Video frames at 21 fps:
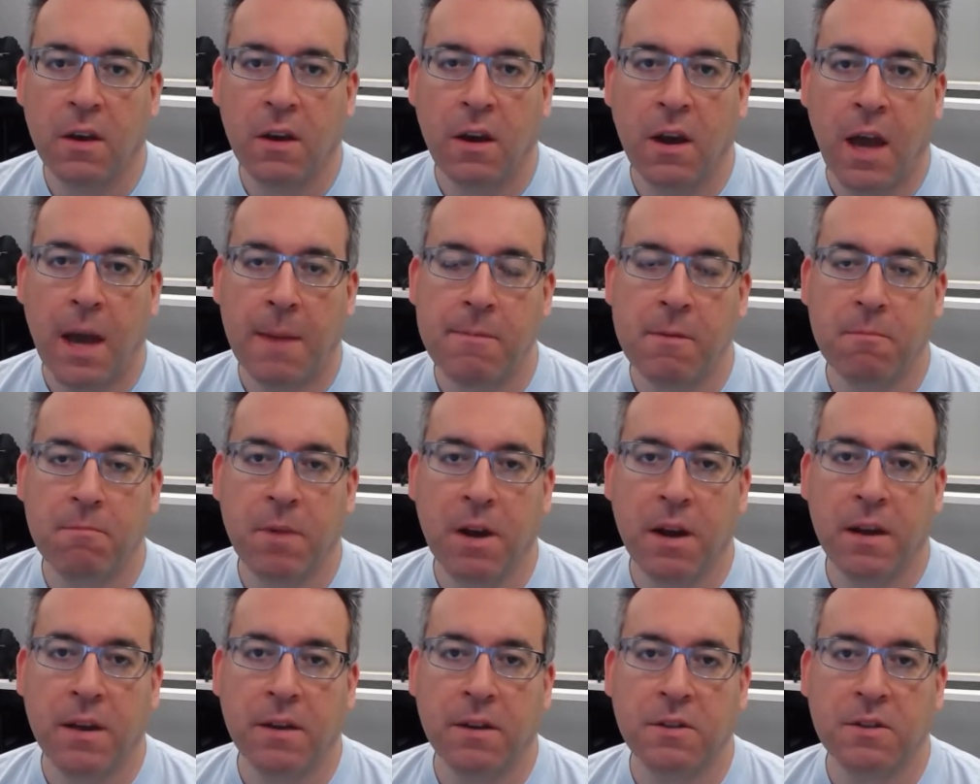I've been
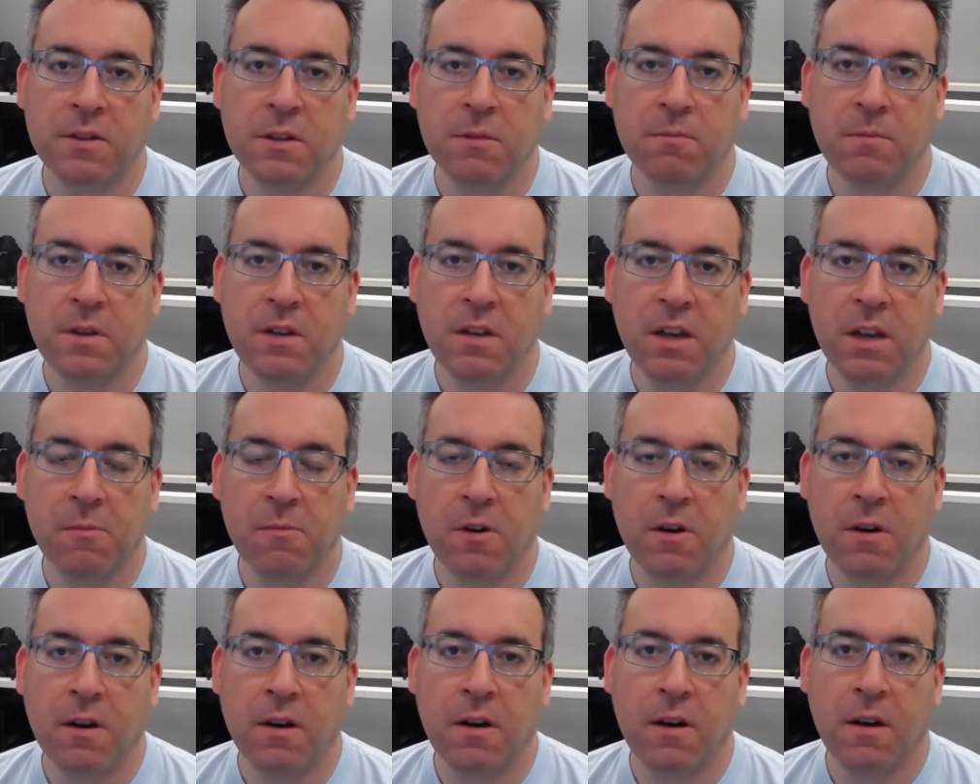buying some
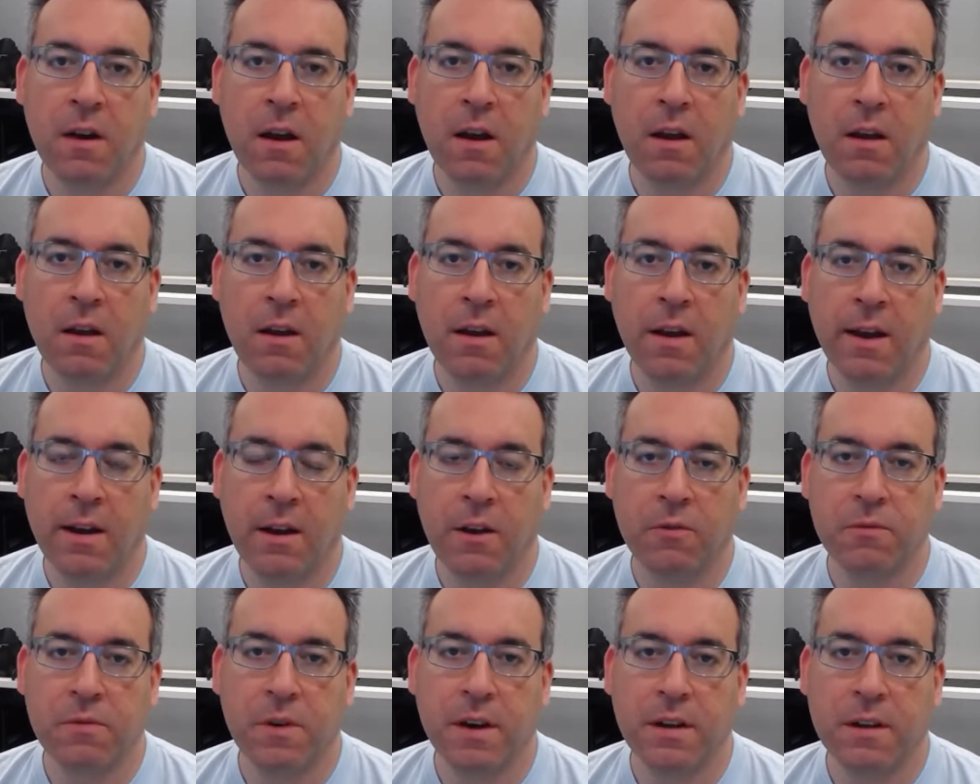DMR handheld
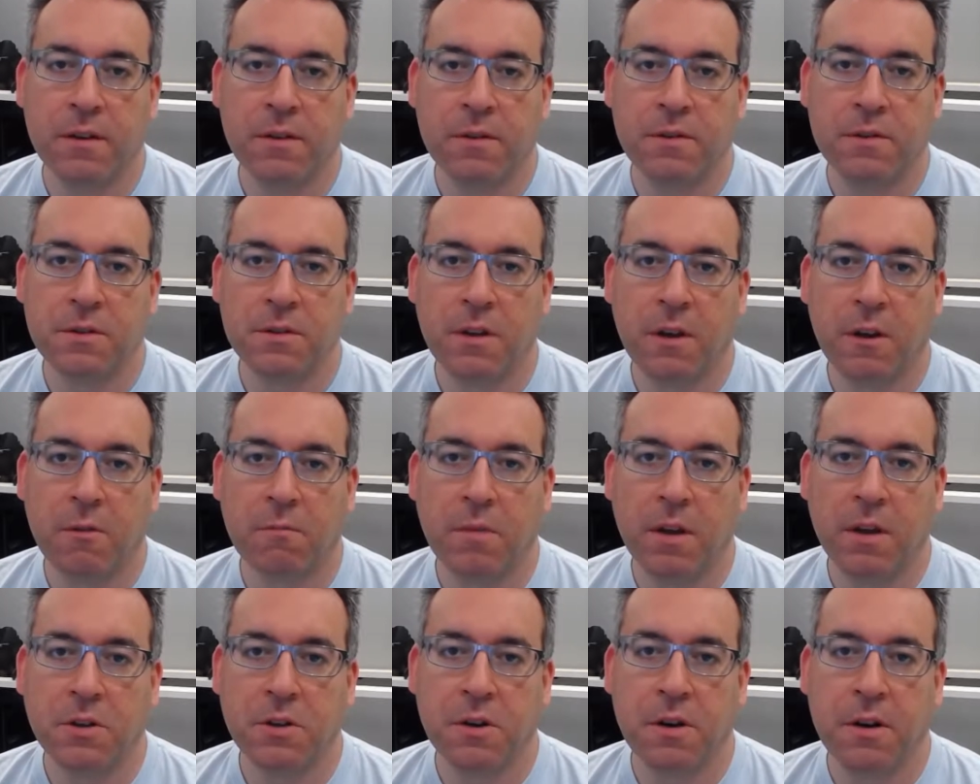radios on my
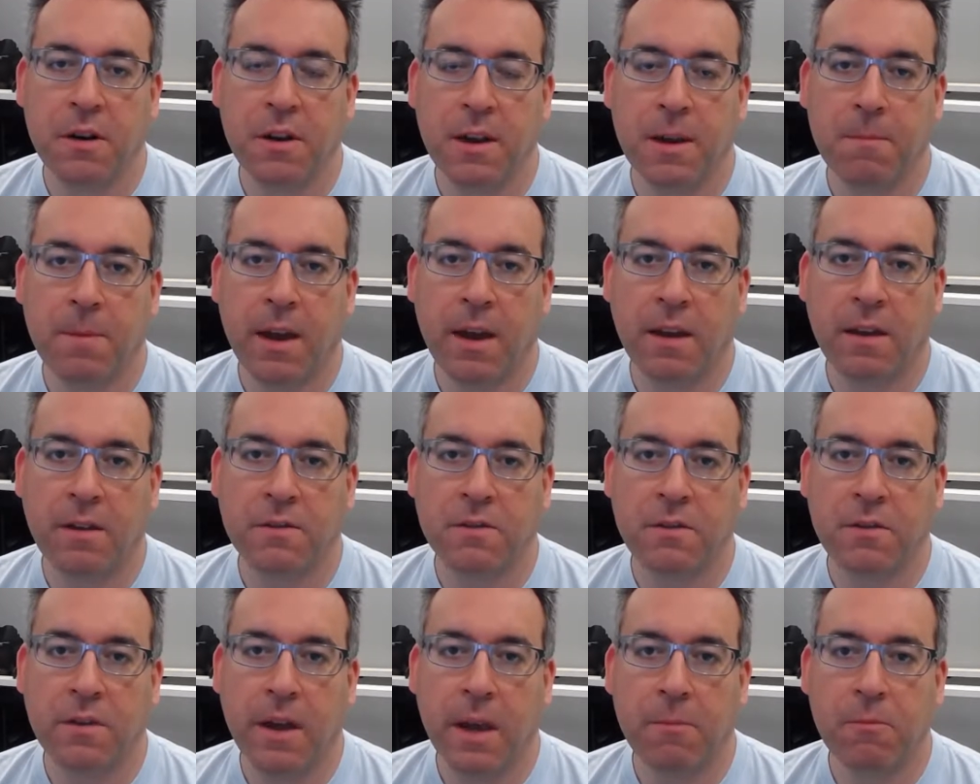journey to get back into
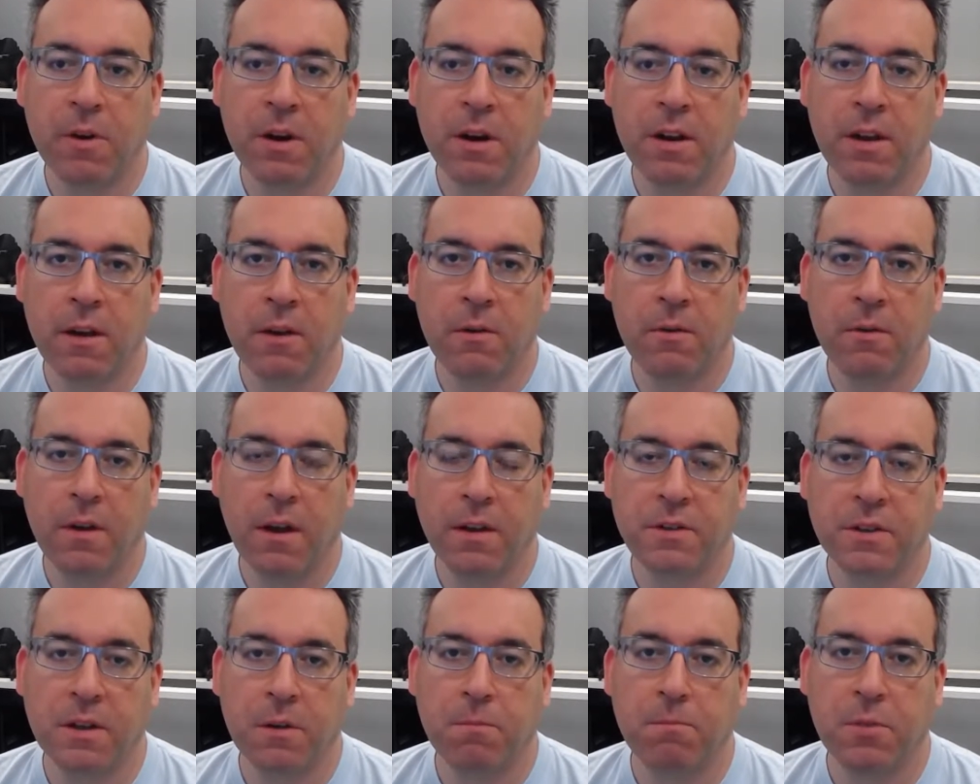ham radio as
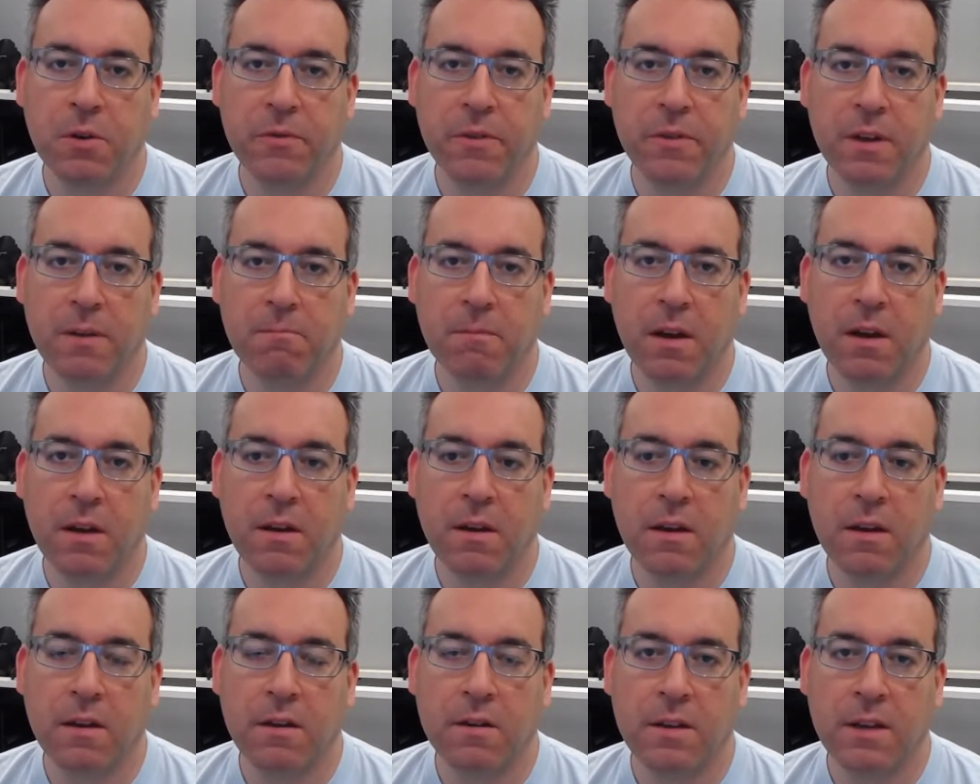I'm building my
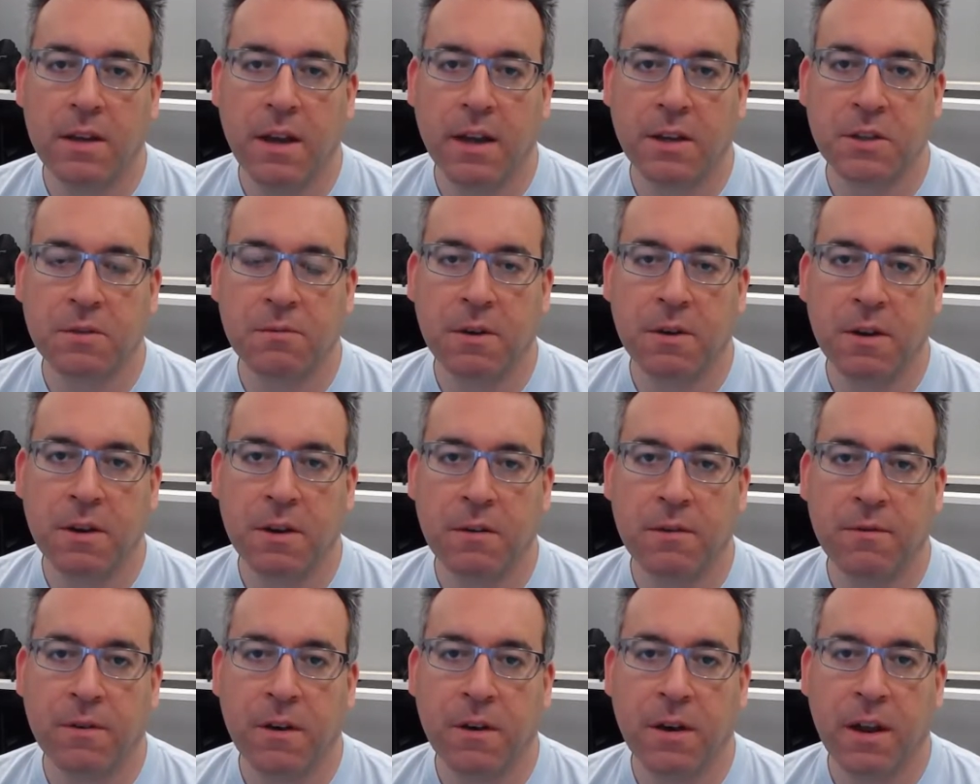DX rig
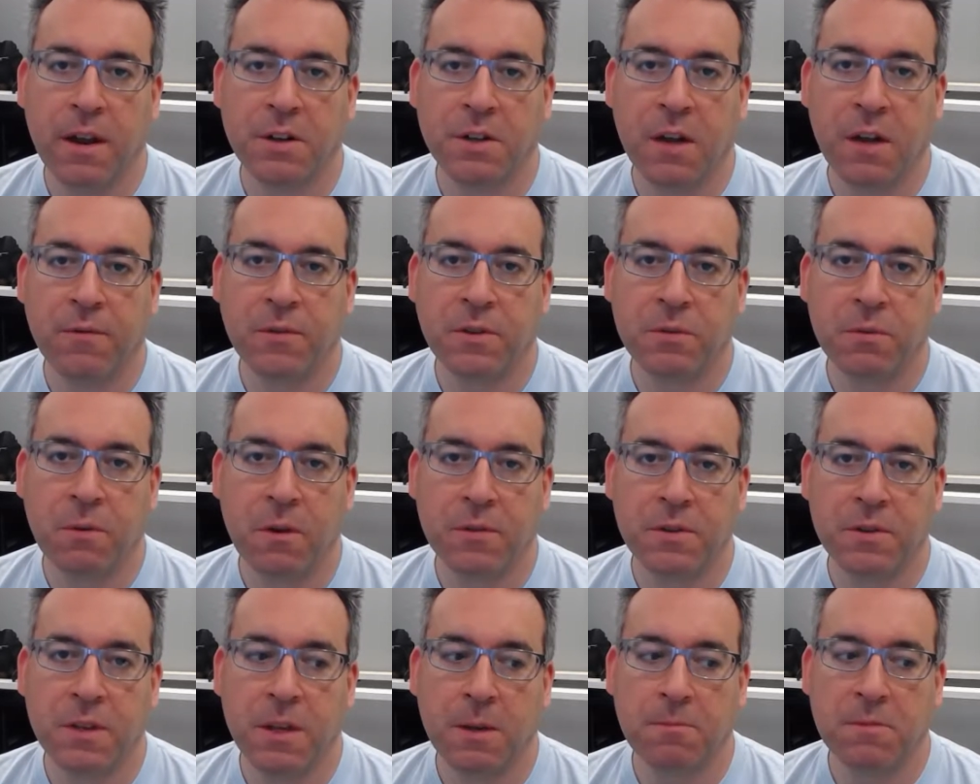for HF as well at the
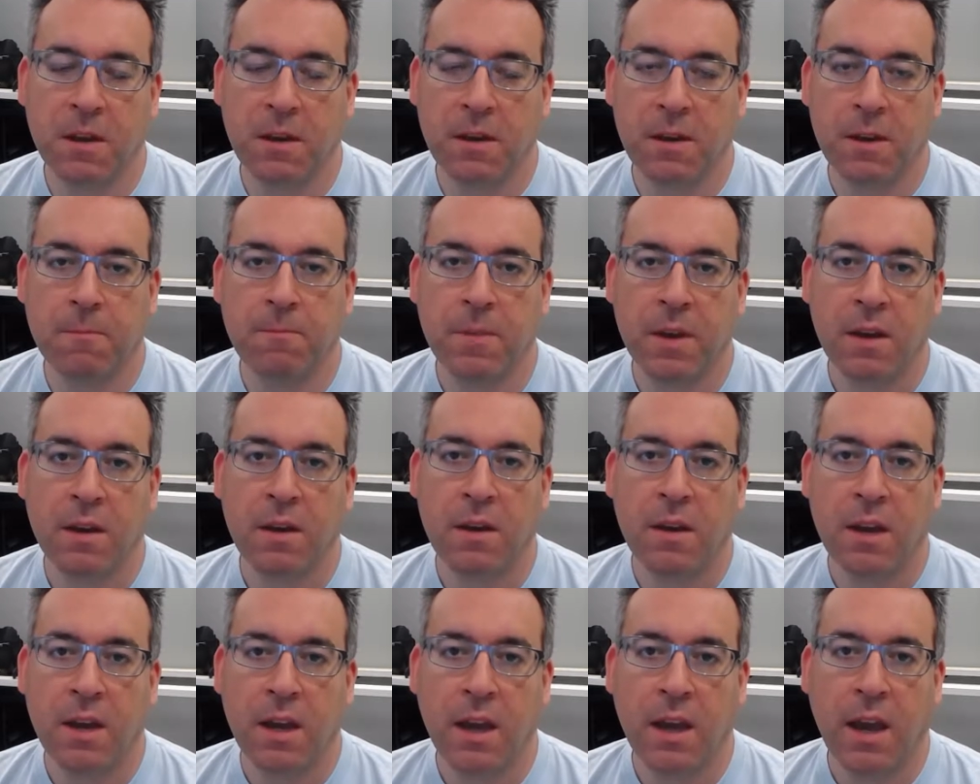same time,
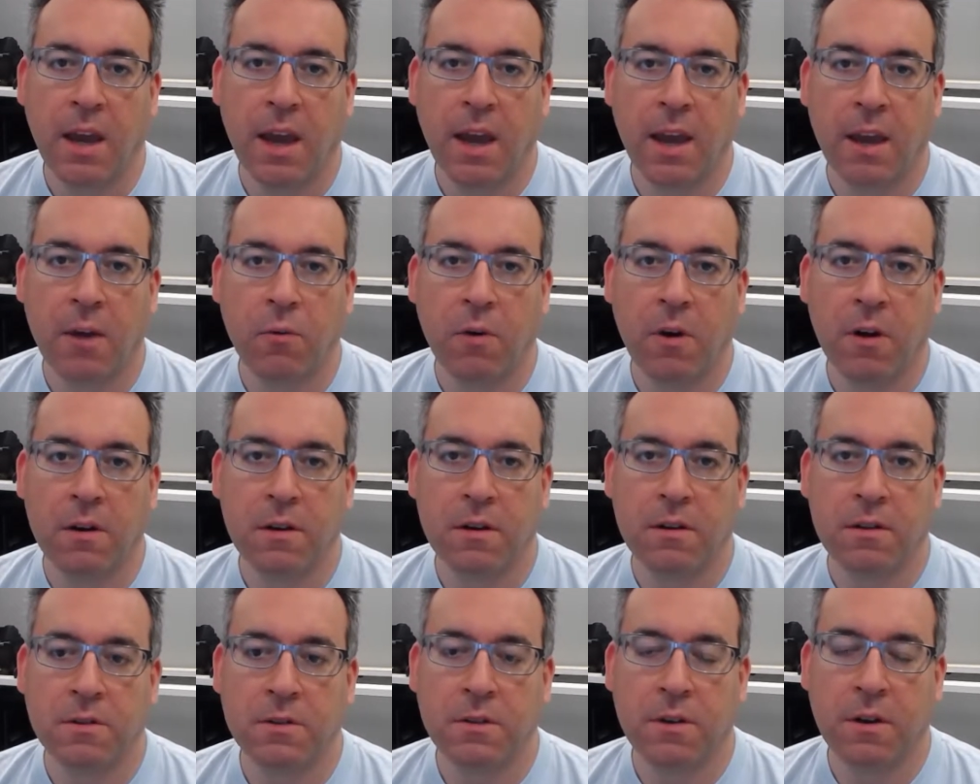and wanted to
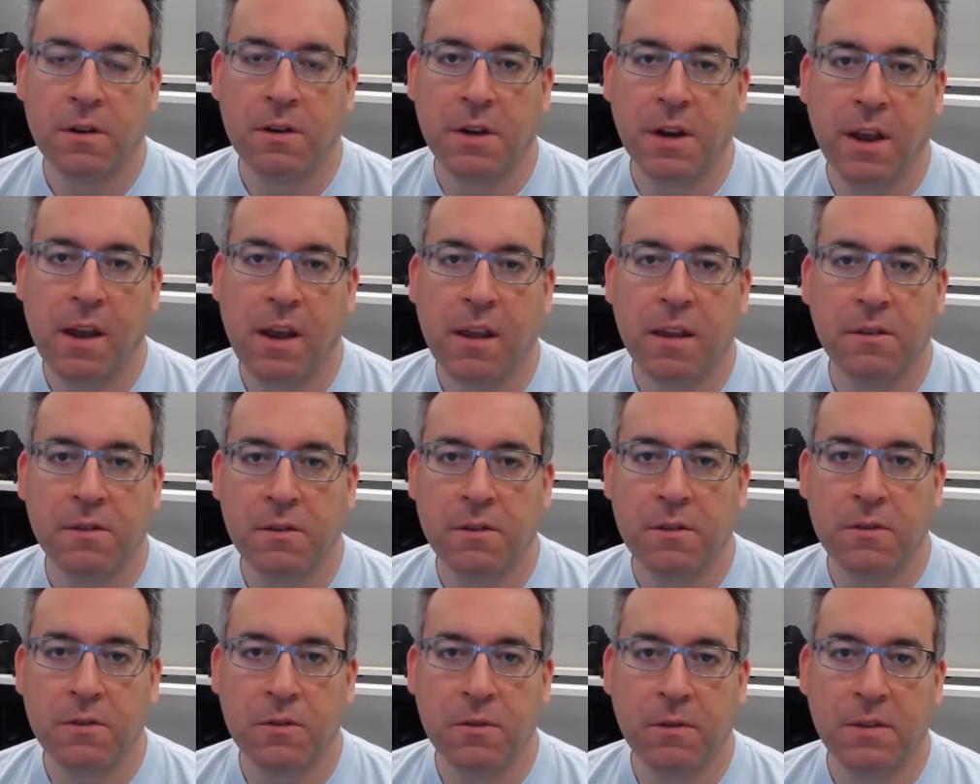start digging into the
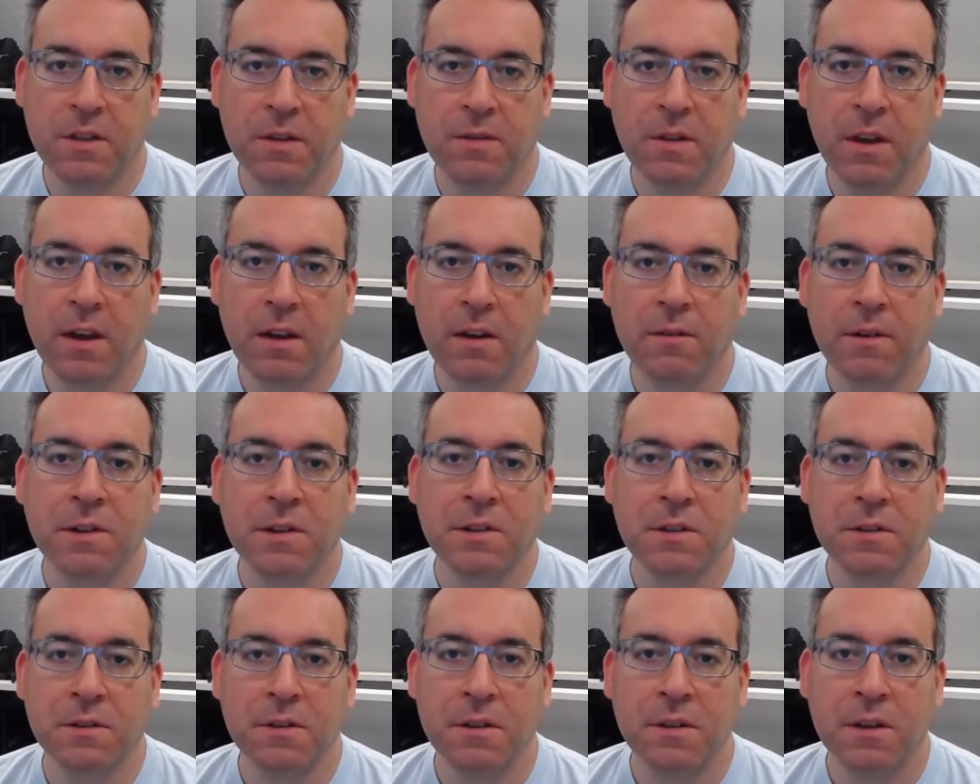new toys I've gotten
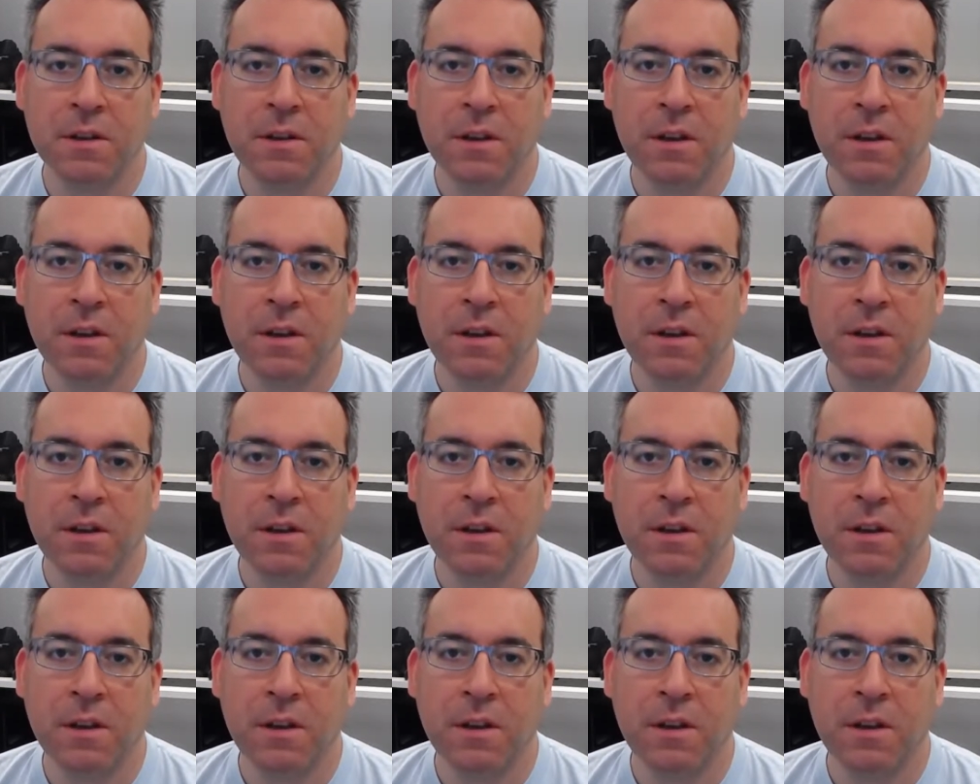recently.